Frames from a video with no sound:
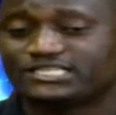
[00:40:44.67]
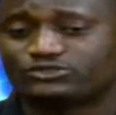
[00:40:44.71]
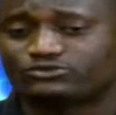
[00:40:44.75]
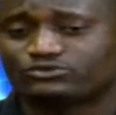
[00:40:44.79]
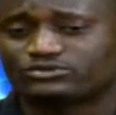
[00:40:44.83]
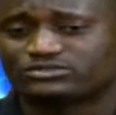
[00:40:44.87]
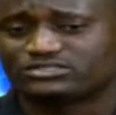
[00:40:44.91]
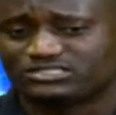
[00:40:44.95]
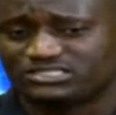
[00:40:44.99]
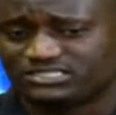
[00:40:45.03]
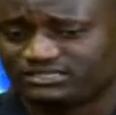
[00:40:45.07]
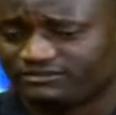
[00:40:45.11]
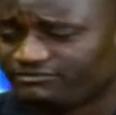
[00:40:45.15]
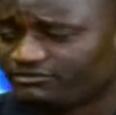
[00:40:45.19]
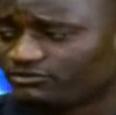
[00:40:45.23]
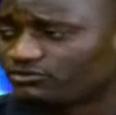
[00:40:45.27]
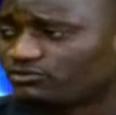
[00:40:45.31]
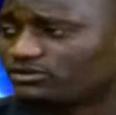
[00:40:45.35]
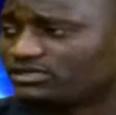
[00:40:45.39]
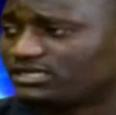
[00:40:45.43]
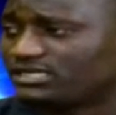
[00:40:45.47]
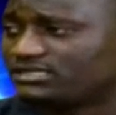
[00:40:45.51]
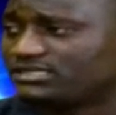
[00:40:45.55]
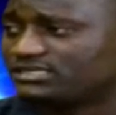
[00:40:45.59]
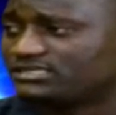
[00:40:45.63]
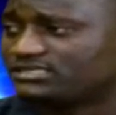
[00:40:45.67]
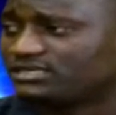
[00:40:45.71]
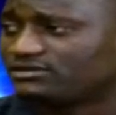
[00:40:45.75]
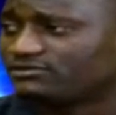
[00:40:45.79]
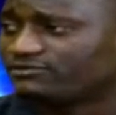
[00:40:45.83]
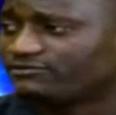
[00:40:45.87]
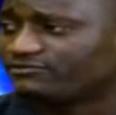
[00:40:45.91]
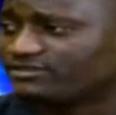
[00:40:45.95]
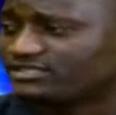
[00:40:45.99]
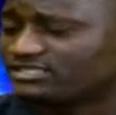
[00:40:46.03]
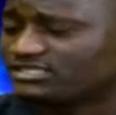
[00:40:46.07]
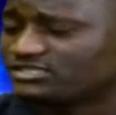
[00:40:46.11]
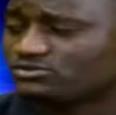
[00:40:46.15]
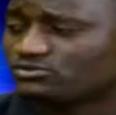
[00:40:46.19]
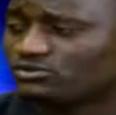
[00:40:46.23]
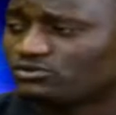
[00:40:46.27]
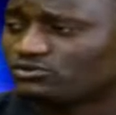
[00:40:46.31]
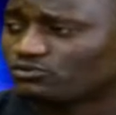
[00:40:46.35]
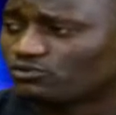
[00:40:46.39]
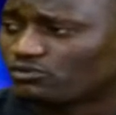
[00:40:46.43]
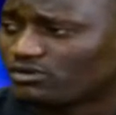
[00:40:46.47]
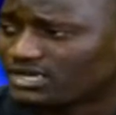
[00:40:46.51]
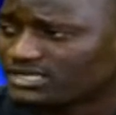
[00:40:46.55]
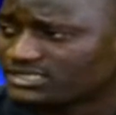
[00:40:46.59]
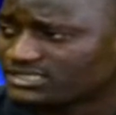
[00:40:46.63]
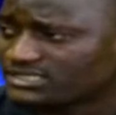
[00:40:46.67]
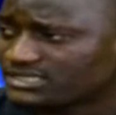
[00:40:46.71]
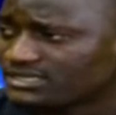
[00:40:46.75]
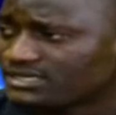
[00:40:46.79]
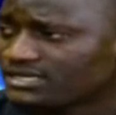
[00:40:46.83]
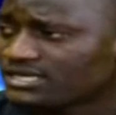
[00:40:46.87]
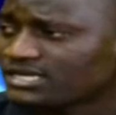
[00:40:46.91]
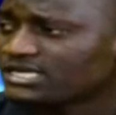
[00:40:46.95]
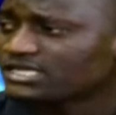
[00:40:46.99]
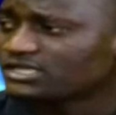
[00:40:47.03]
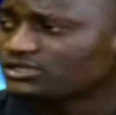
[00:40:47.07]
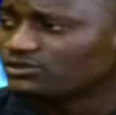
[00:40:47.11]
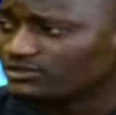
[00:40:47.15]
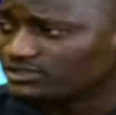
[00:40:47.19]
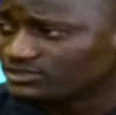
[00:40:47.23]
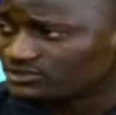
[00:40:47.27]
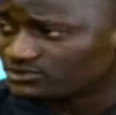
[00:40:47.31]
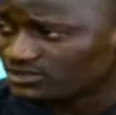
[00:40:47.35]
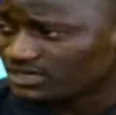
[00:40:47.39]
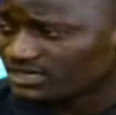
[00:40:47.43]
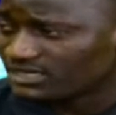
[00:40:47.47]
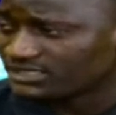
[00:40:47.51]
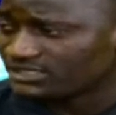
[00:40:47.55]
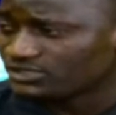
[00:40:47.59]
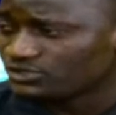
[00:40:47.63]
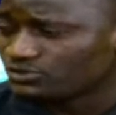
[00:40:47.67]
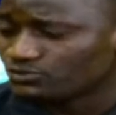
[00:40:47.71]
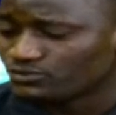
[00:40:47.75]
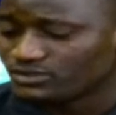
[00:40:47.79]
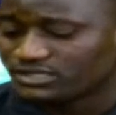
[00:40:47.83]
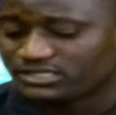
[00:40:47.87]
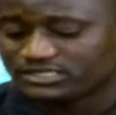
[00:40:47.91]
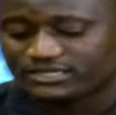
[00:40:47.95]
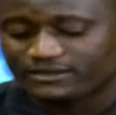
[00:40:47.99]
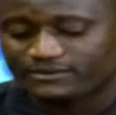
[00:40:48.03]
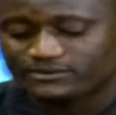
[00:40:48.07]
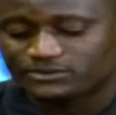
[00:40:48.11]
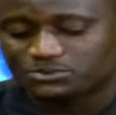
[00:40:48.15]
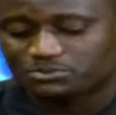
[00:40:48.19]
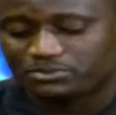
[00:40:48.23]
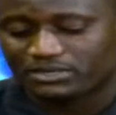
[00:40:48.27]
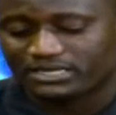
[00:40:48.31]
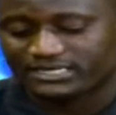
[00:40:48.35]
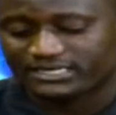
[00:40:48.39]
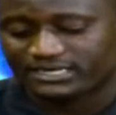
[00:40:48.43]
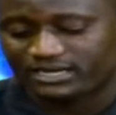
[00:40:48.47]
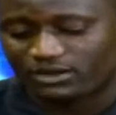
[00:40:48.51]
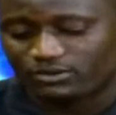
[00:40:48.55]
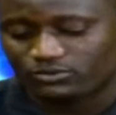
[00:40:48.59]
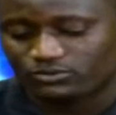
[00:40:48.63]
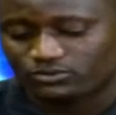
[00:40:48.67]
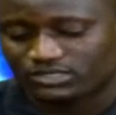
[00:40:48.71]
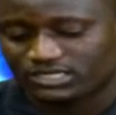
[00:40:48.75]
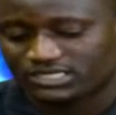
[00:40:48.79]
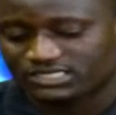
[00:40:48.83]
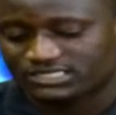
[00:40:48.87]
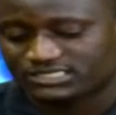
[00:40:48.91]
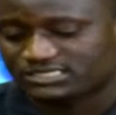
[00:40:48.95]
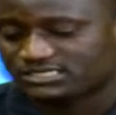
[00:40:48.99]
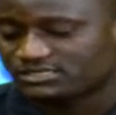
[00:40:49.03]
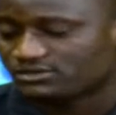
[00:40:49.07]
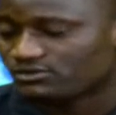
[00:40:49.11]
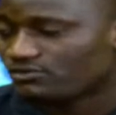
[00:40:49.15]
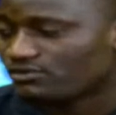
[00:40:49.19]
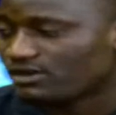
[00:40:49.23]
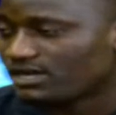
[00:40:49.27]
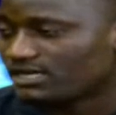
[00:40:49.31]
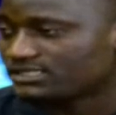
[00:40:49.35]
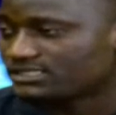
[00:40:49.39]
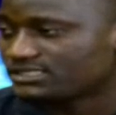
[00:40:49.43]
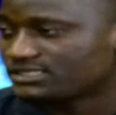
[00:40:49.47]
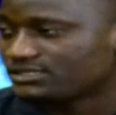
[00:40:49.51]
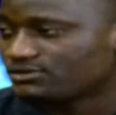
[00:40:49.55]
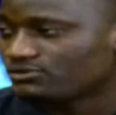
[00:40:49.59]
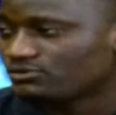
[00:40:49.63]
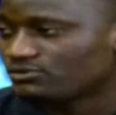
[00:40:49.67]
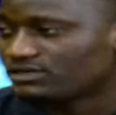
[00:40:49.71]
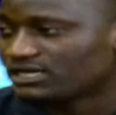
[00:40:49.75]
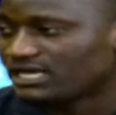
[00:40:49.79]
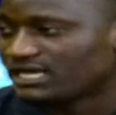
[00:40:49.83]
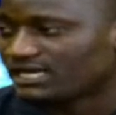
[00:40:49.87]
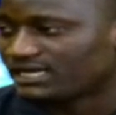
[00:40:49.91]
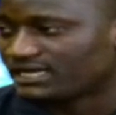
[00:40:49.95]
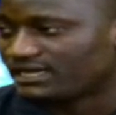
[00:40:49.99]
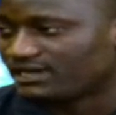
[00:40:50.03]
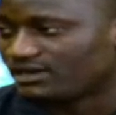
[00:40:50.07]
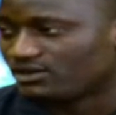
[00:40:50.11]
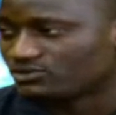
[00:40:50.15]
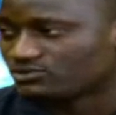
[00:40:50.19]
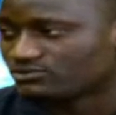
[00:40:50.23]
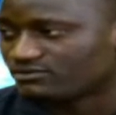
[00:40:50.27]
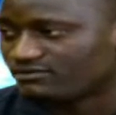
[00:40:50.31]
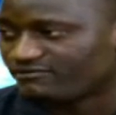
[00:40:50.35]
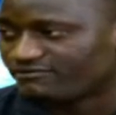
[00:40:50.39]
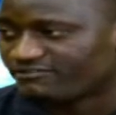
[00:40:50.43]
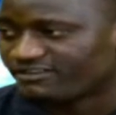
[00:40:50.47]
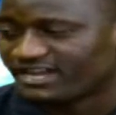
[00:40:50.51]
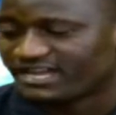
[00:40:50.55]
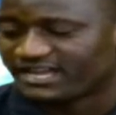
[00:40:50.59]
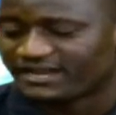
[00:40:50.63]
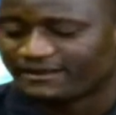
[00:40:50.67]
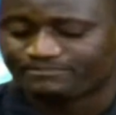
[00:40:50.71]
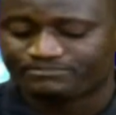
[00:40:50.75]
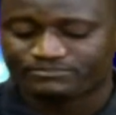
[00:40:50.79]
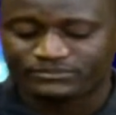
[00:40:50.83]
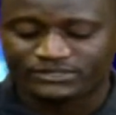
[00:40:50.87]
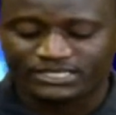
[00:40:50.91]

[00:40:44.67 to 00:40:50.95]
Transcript: It was difficult at the start of the season. Nkwazi, they were struggling to win games, but now you can see Nkwazi look like a house on fire.